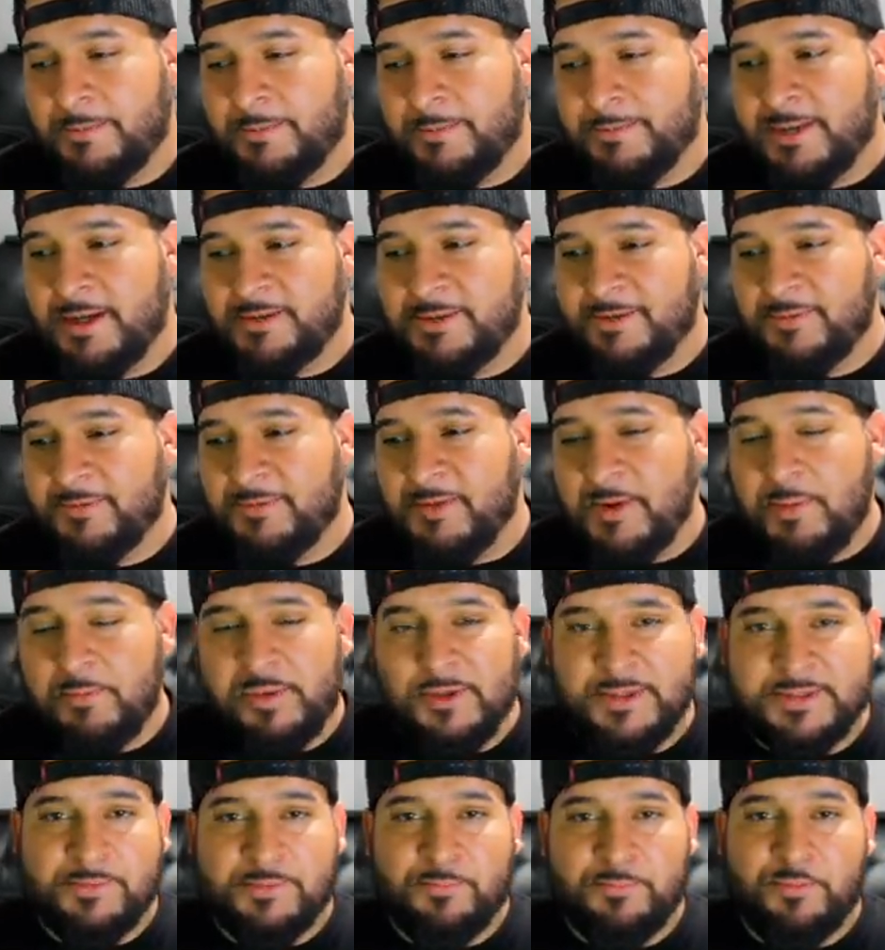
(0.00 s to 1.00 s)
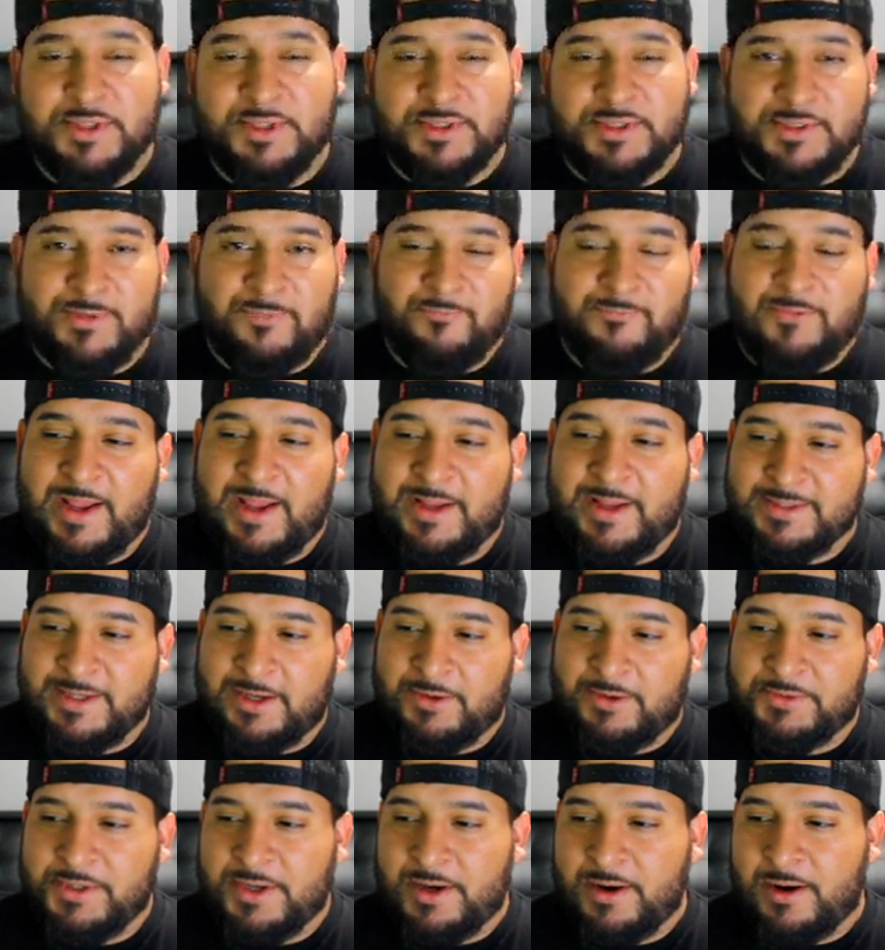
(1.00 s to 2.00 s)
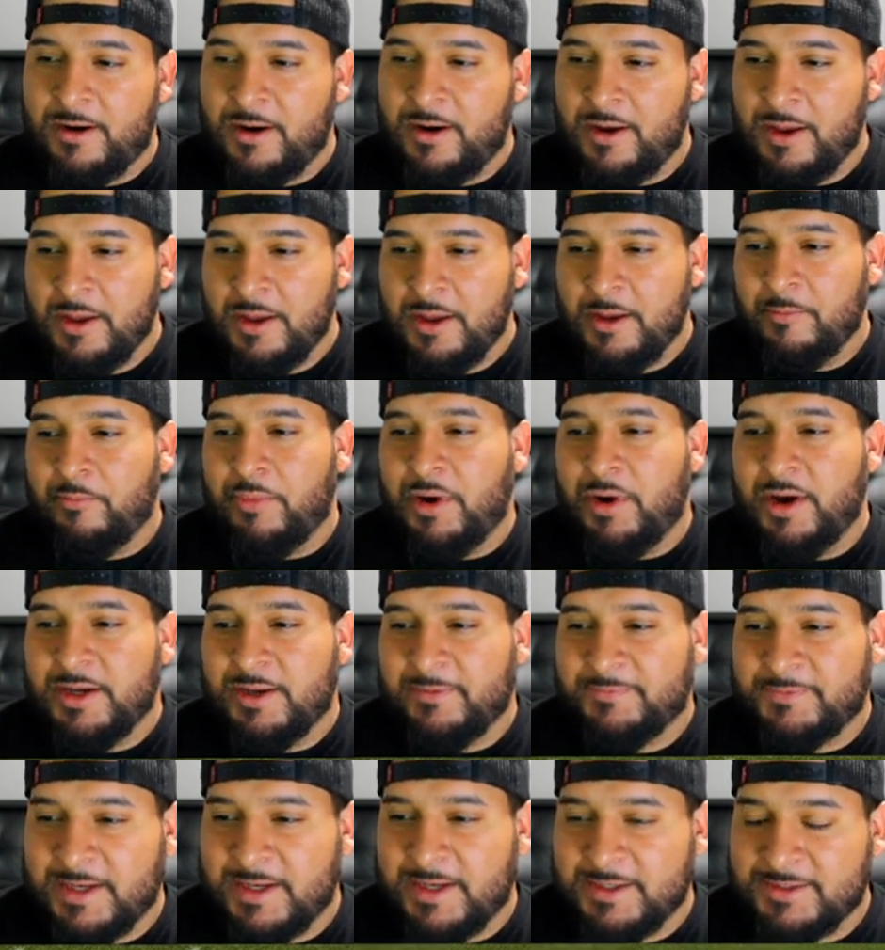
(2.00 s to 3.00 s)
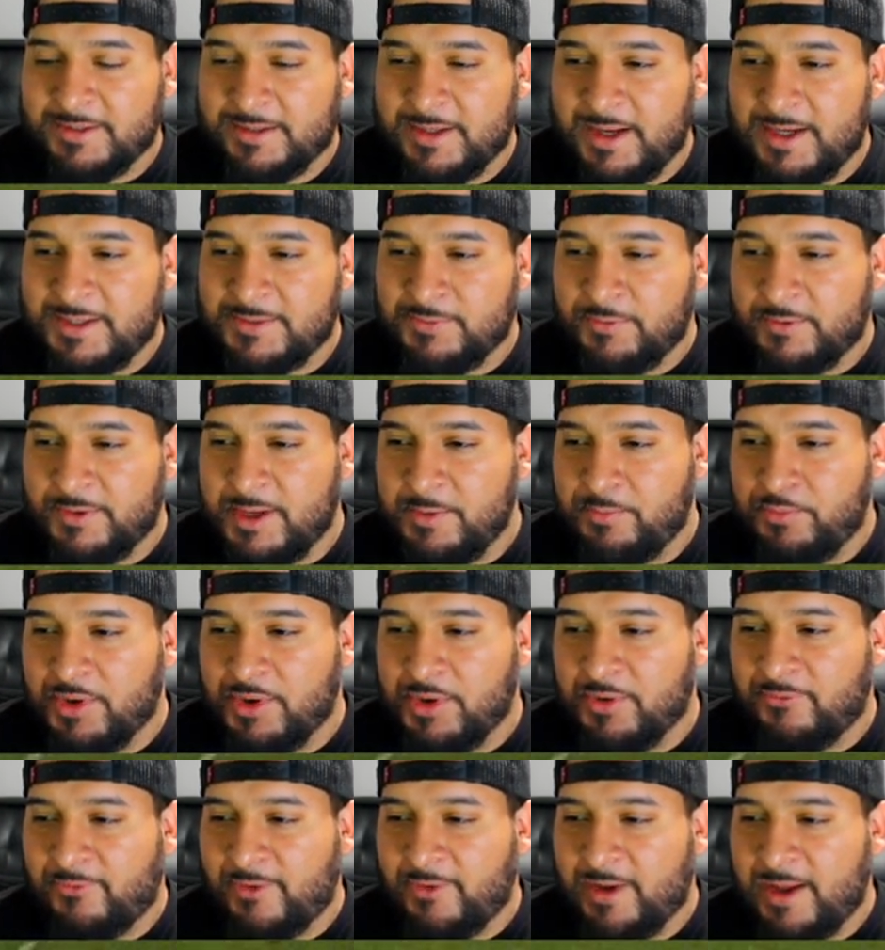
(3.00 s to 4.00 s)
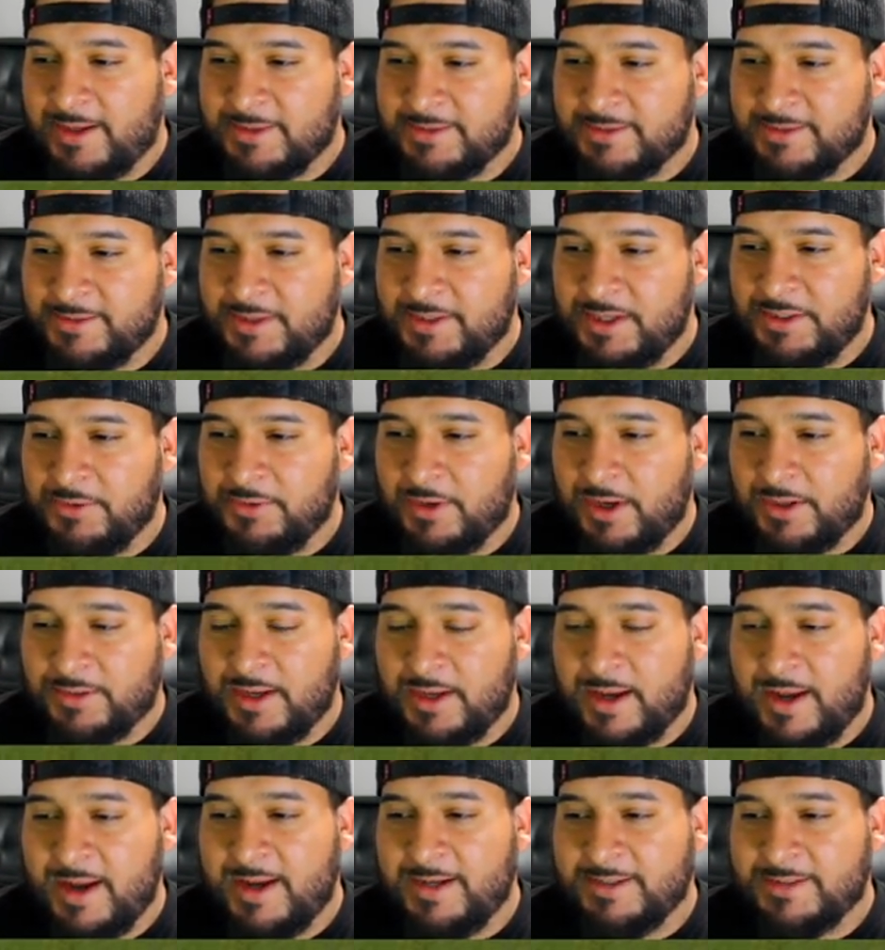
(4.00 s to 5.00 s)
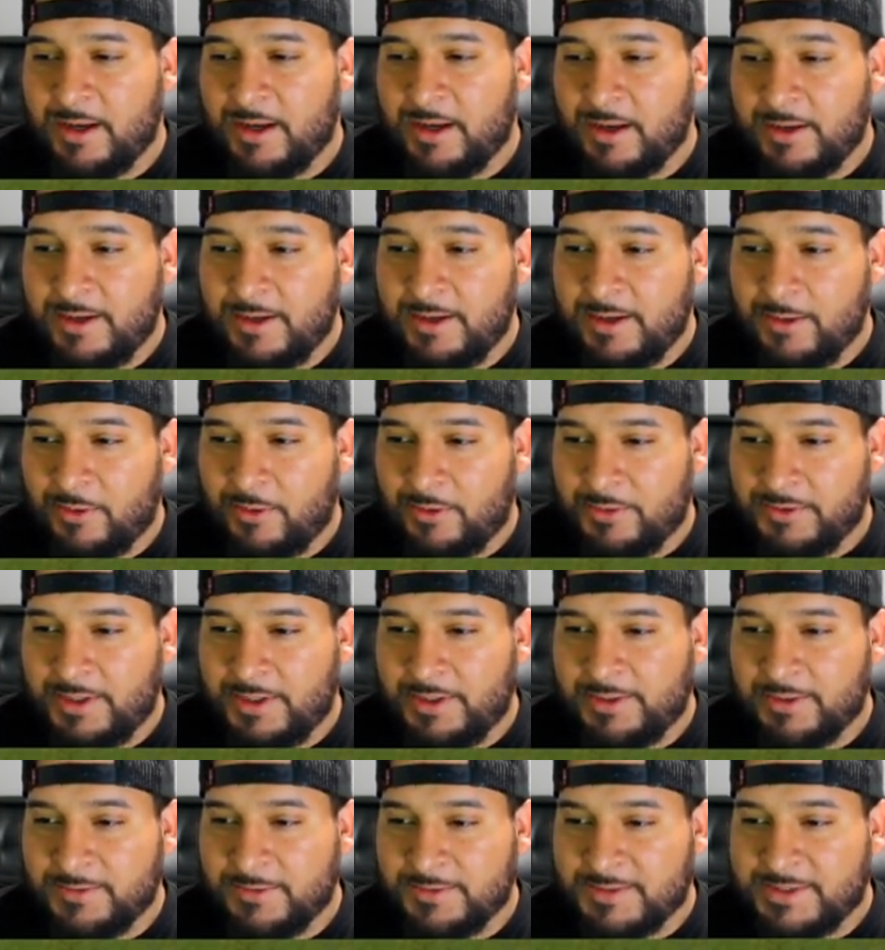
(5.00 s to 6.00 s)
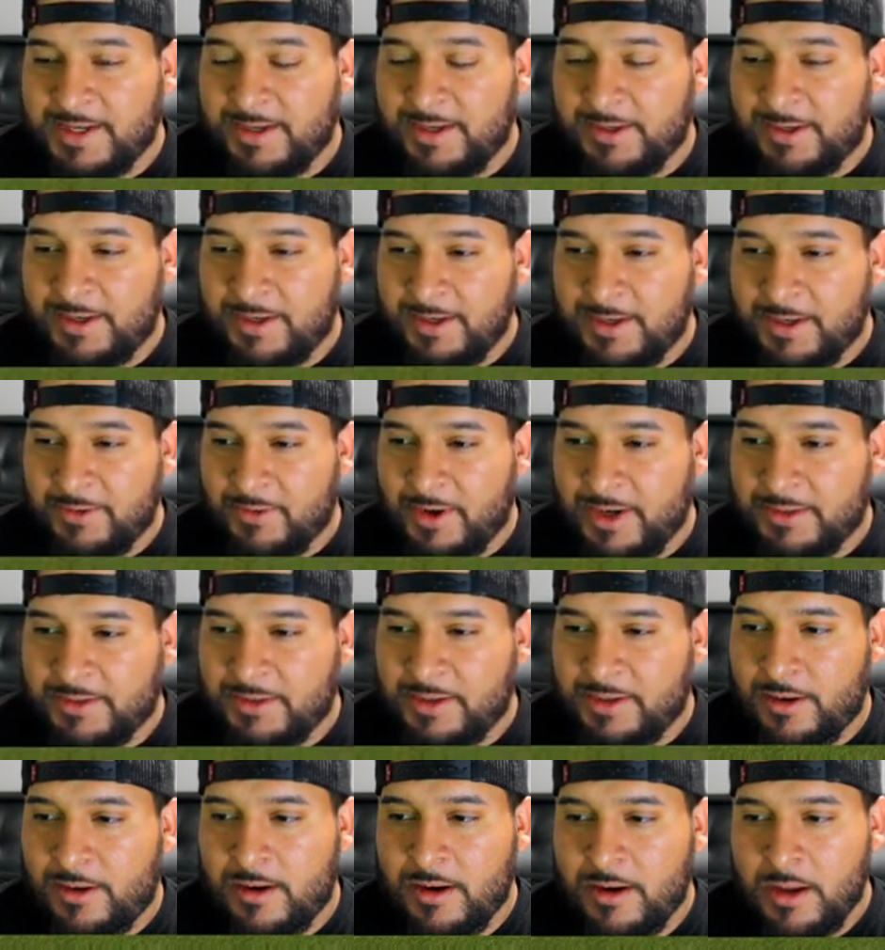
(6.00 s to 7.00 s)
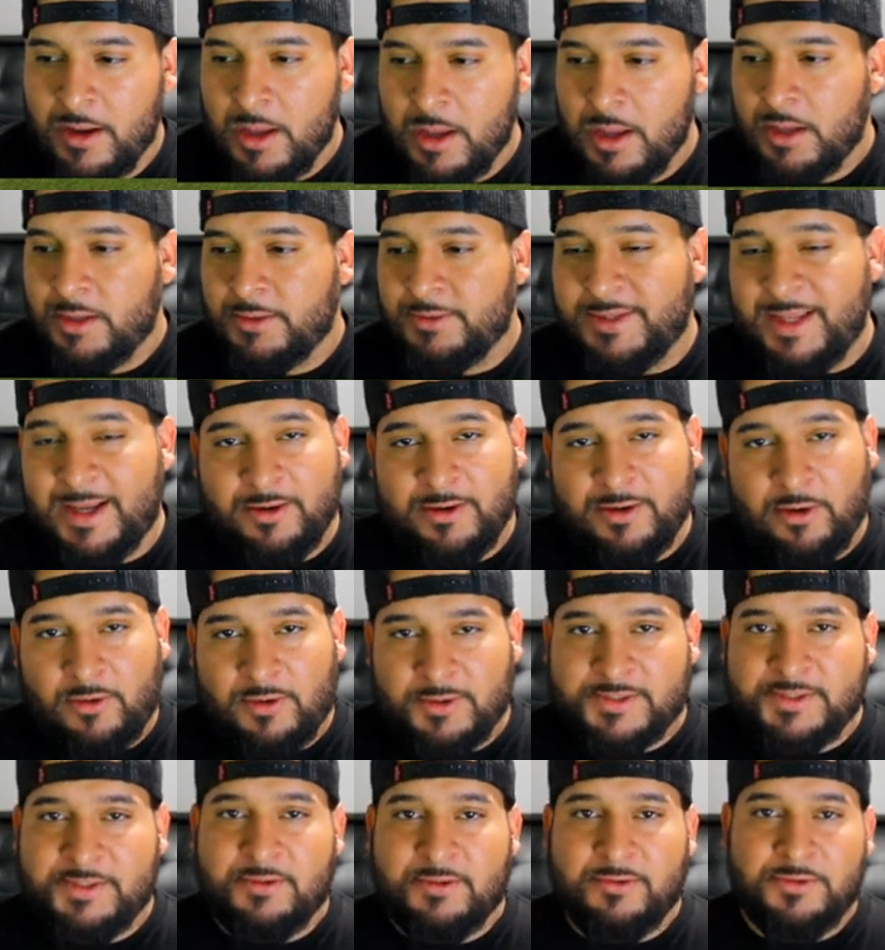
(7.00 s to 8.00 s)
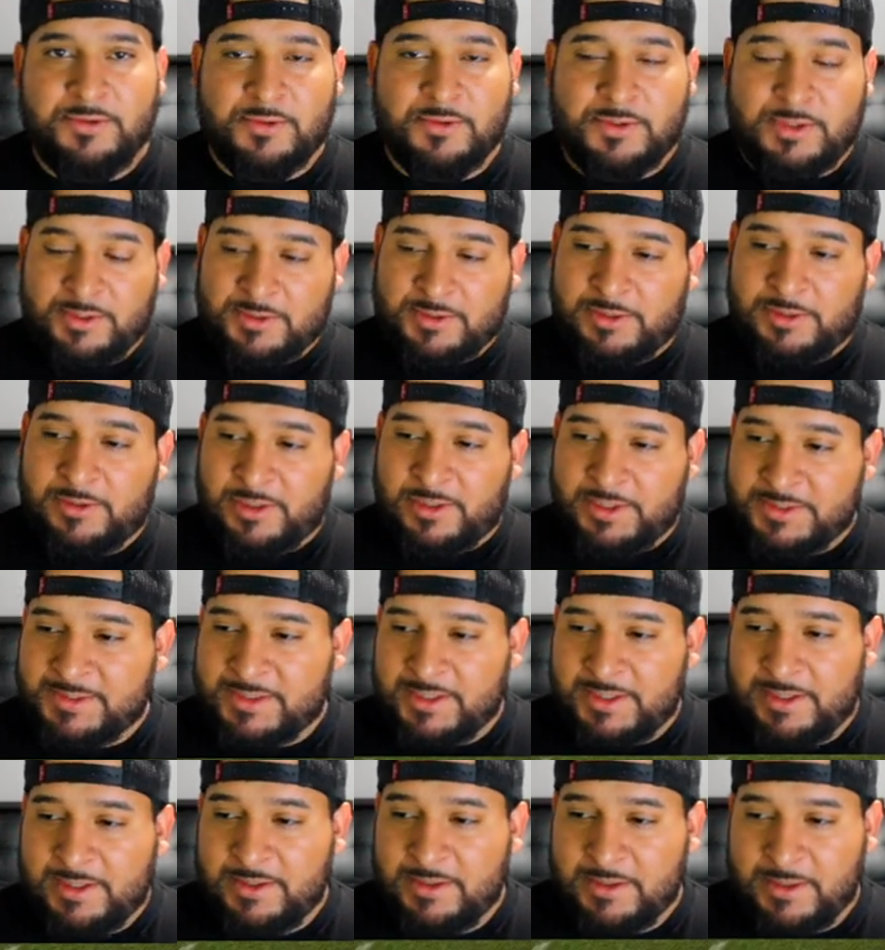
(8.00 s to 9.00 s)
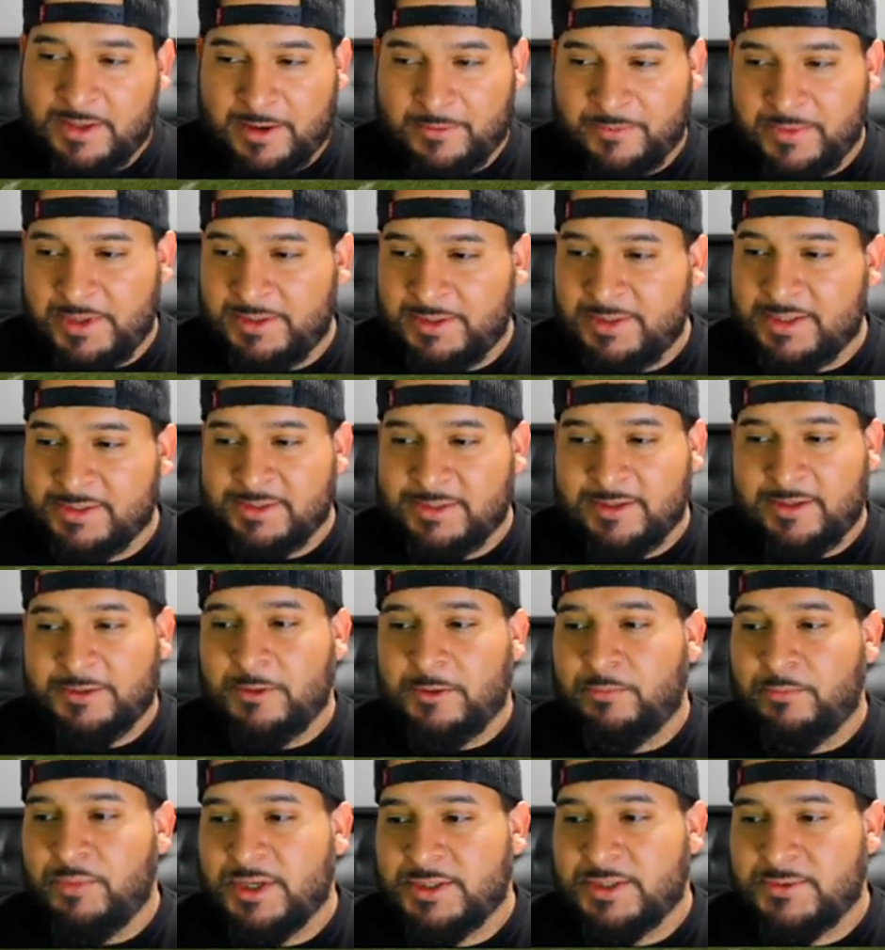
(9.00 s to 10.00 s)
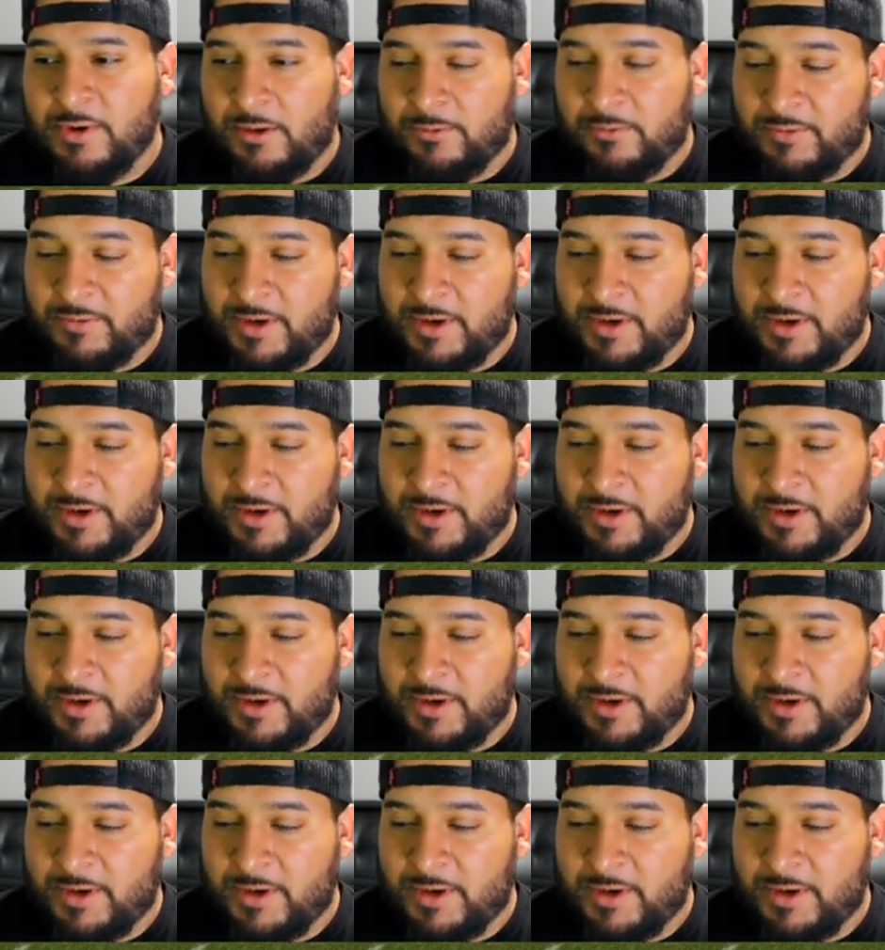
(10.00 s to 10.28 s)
that is if they put some flats out there. But if that's the case where they put flats, then you got the A tight end on that little tendon end right there. That also you could clearly see. I mean, that's not the best route